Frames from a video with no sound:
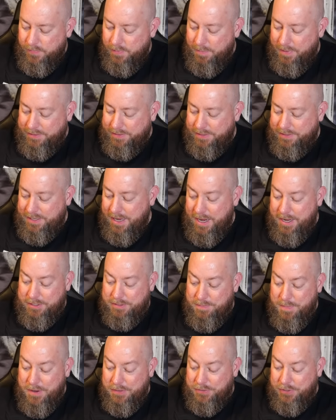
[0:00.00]
But to say
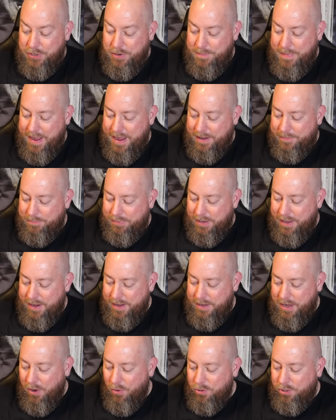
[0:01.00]
it's missing the back
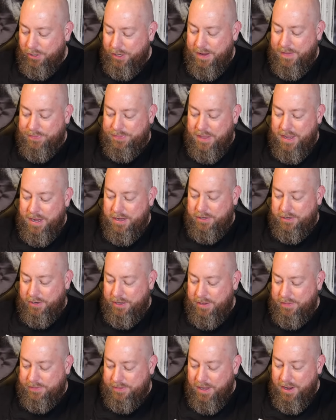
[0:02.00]
plate. No, Clint, think,
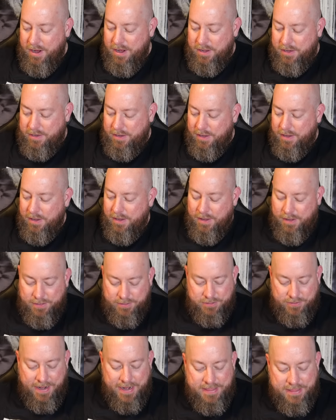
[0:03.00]
Clint, think.
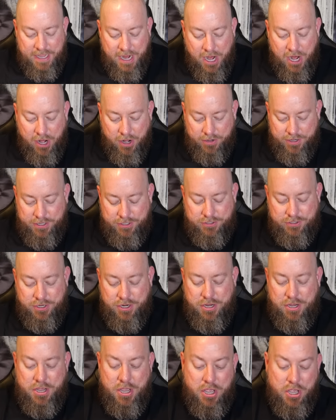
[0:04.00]
It's right there. You,
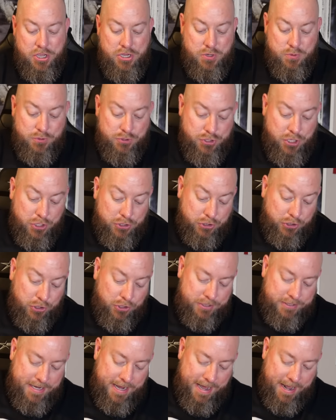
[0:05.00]
you just
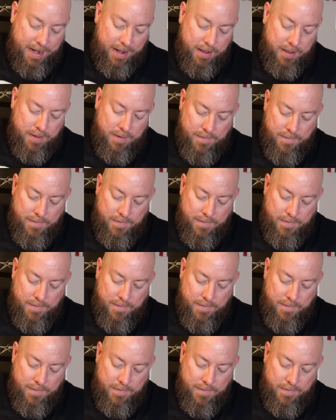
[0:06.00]
looked at it.